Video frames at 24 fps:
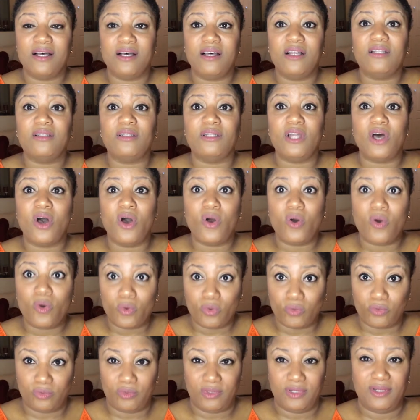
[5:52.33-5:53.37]

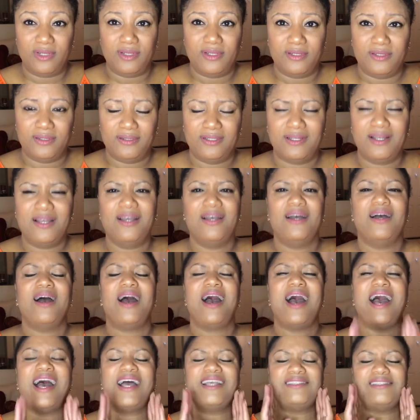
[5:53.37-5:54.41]
alone.
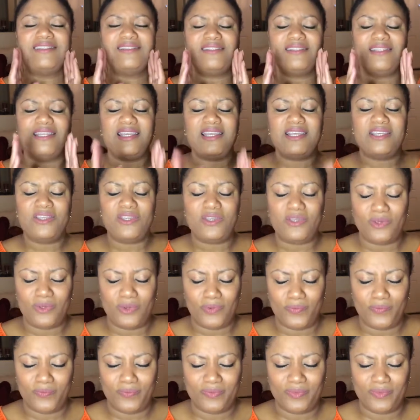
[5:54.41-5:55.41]
I see you.